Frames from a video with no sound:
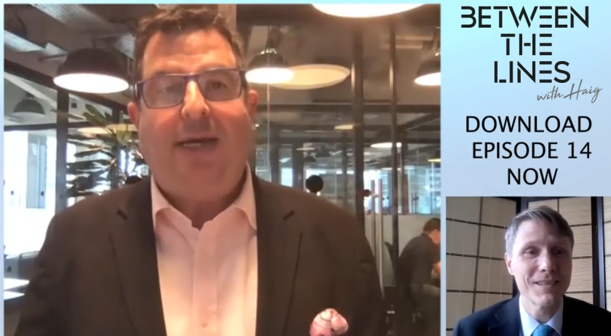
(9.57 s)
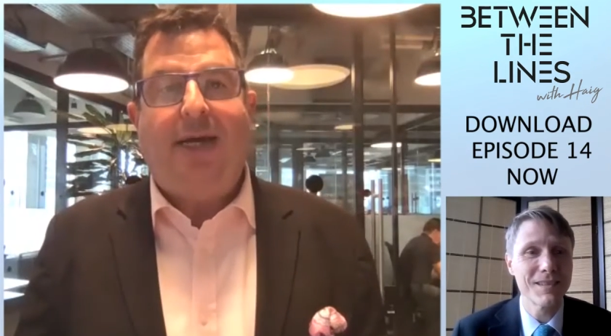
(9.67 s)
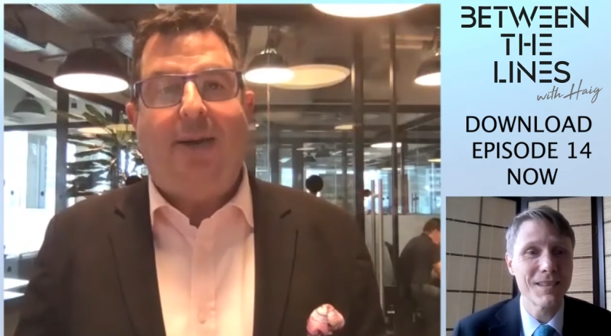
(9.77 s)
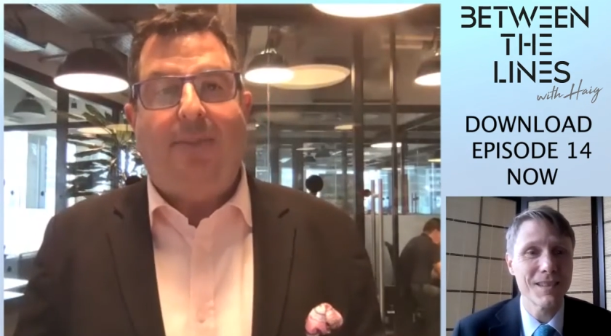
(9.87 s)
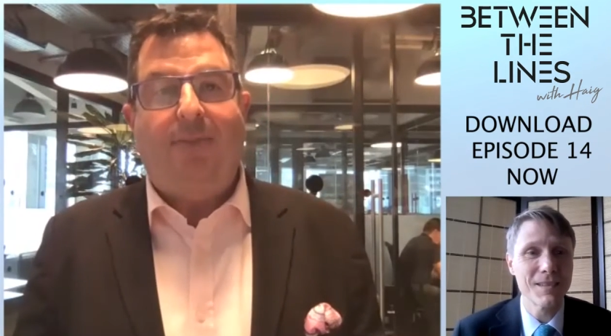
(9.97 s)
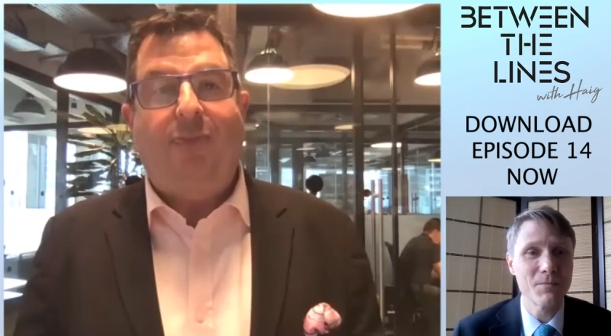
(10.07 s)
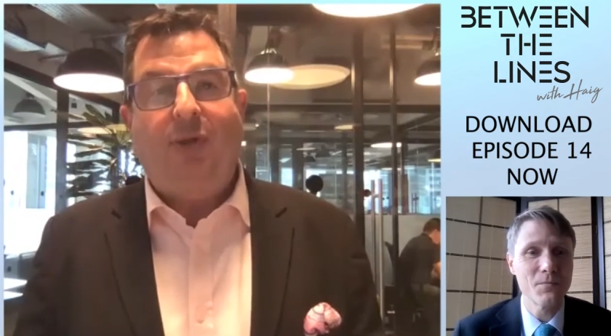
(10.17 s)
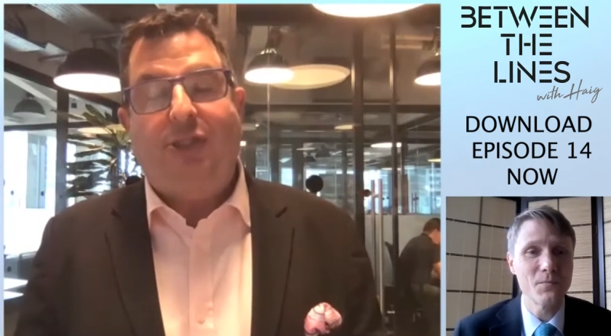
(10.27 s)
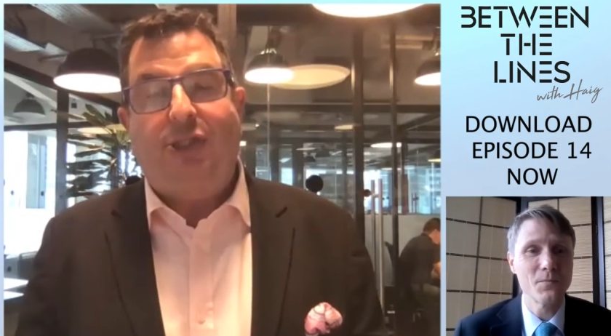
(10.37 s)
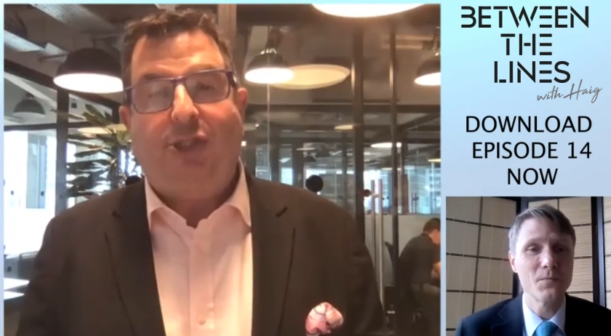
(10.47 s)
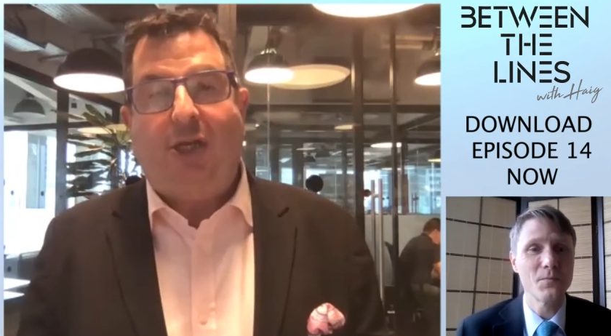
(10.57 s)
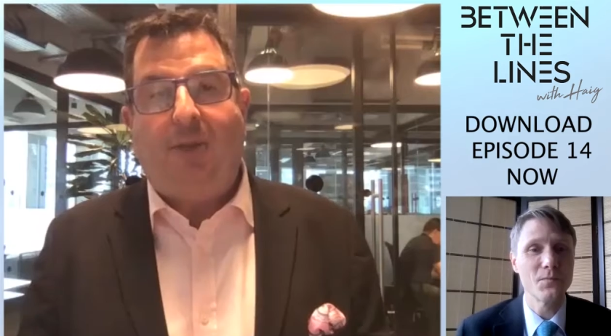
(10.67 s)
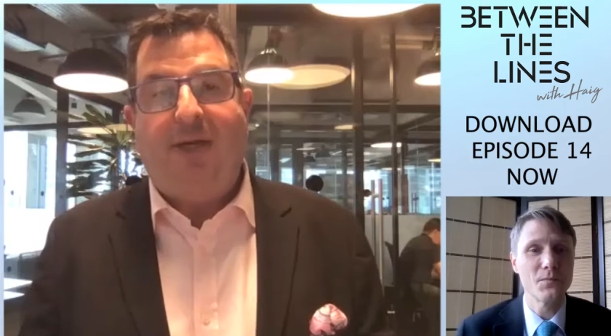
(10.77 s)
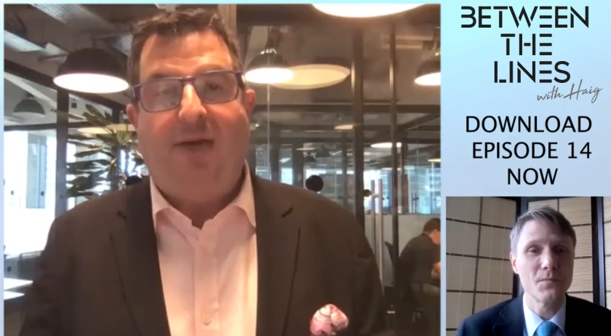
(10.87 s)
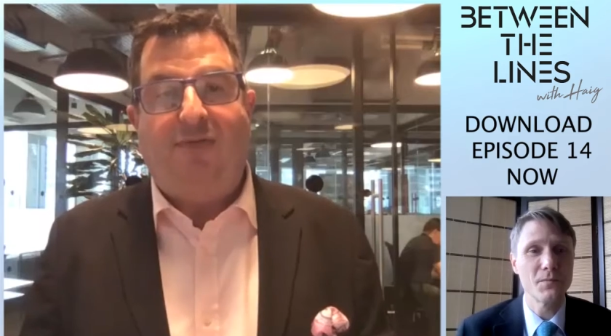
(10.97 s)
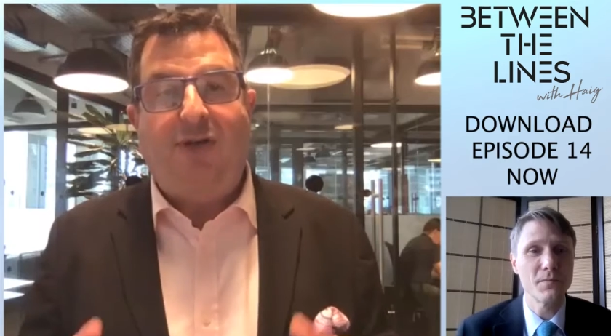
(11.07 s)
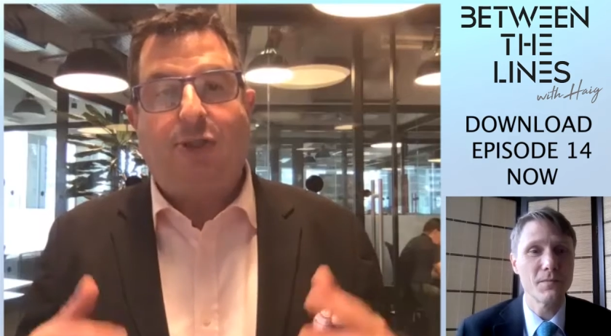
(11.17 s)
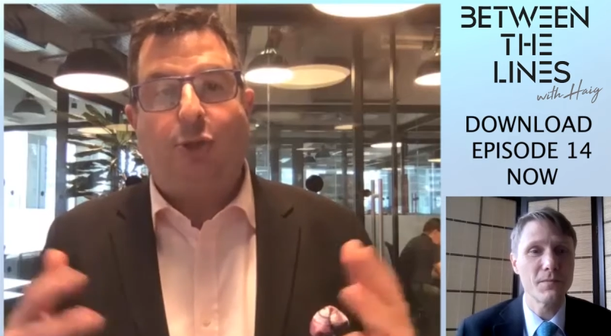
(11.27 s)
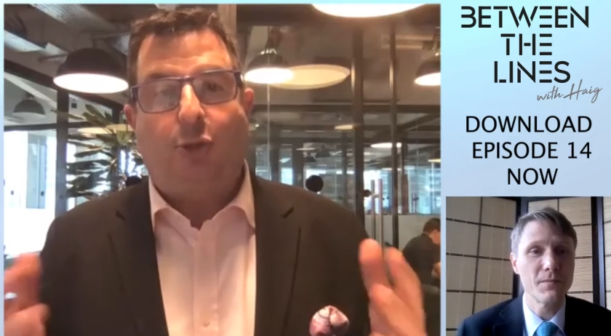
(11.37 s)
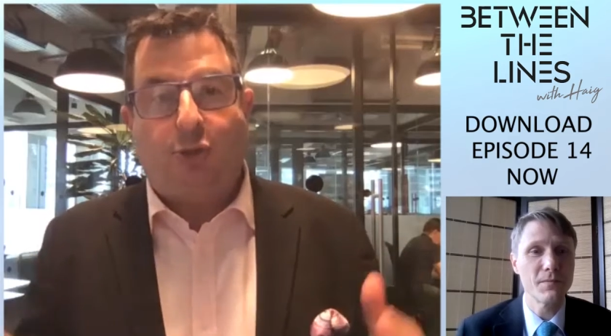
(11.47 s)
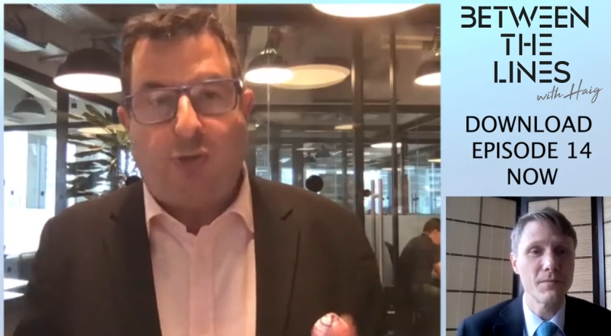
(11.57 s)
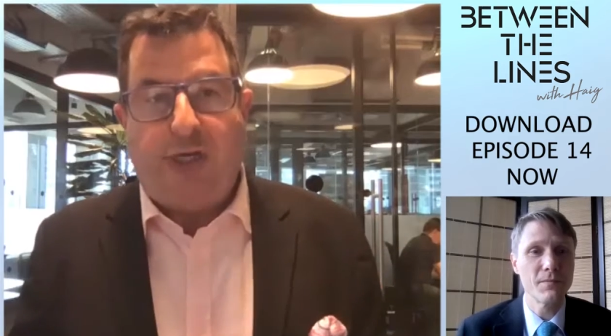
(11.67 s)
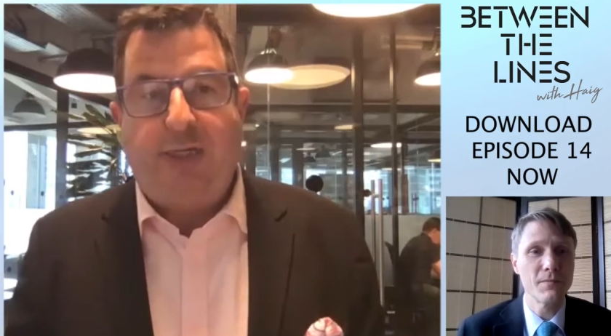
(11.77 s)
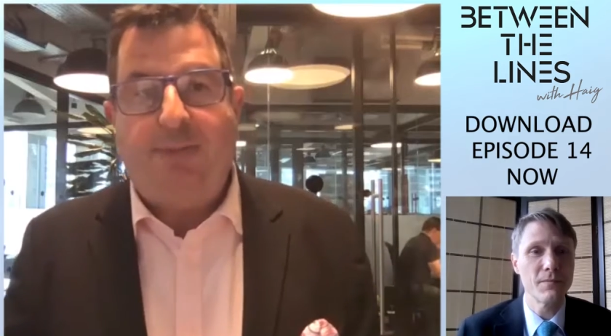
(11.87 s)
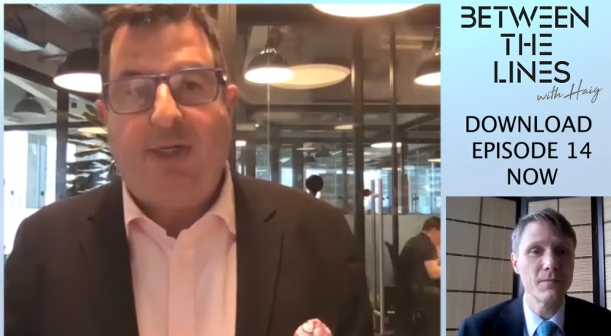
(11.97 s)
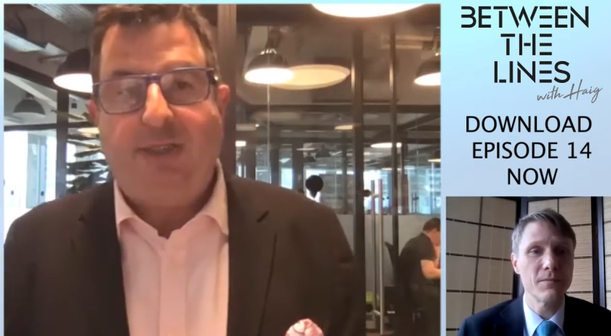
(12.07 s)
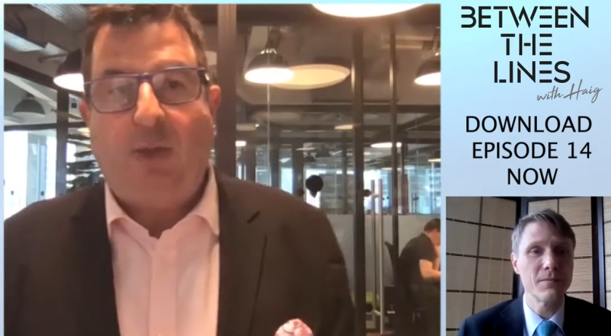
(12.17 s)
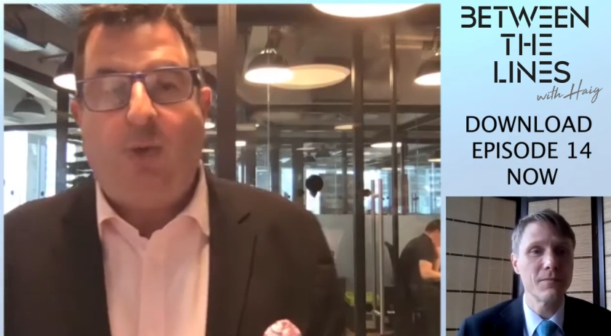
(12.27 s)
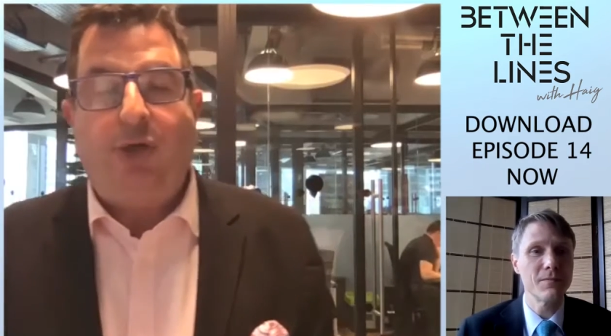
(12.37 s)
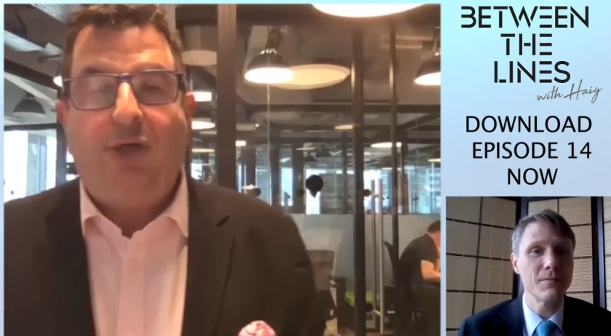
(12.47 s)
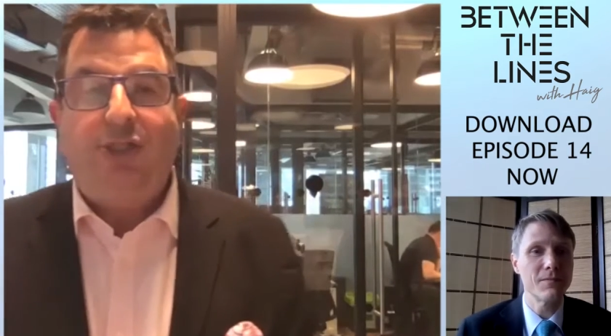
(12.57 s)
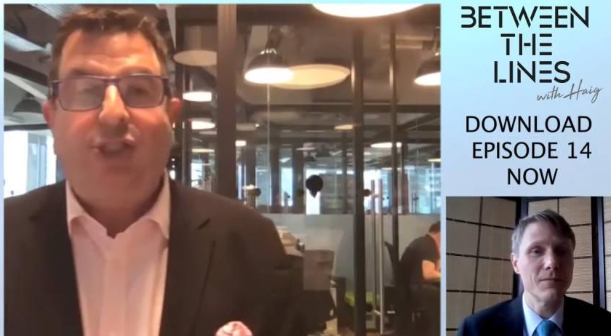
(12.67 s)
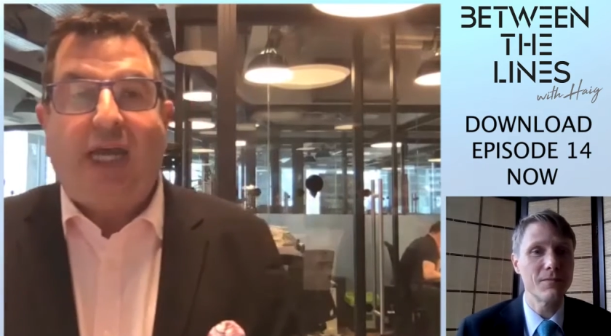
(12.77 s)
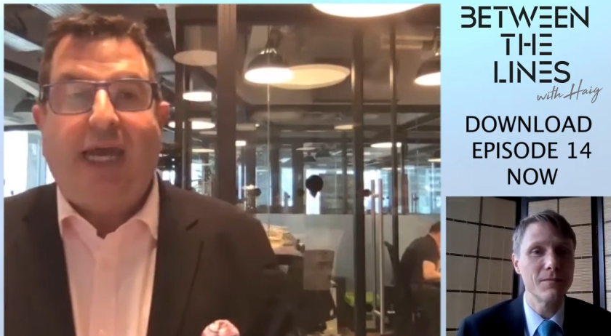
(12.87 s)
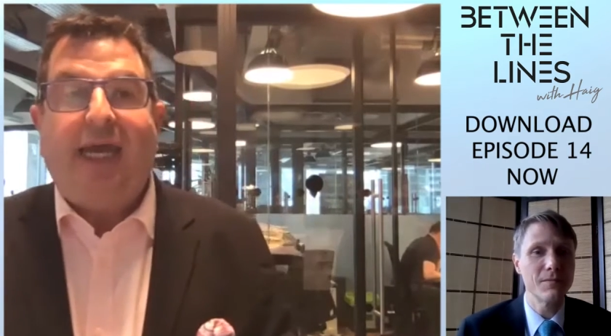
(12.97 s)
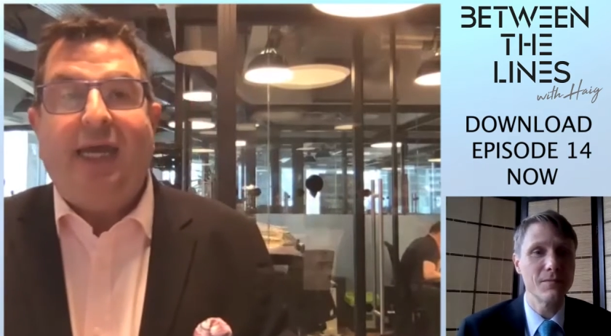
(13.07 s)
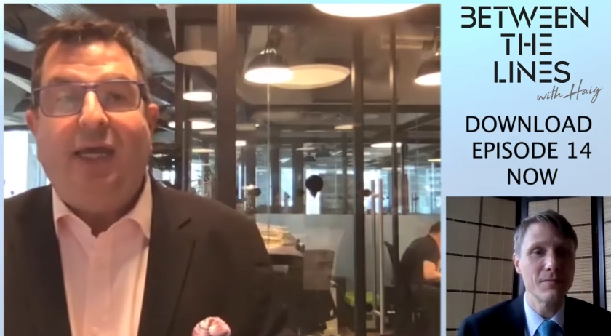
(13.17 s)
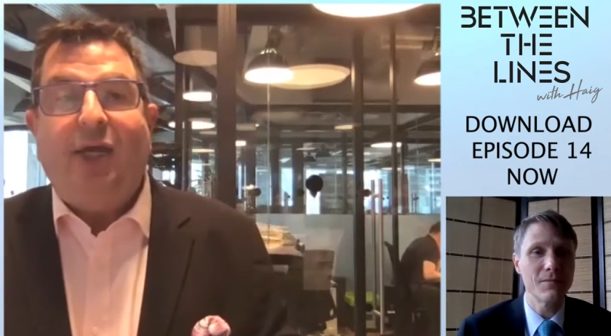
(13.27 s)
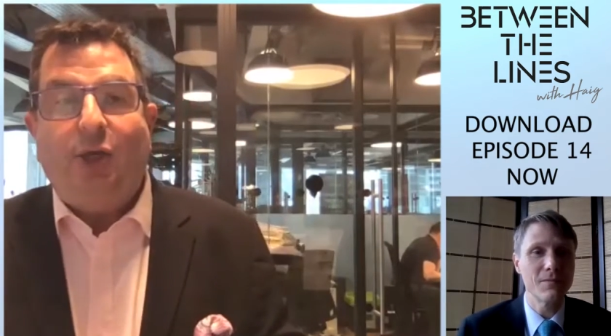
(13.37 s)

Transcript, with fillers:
Speaker 1: um, which is going to be a visual treat because I want you to share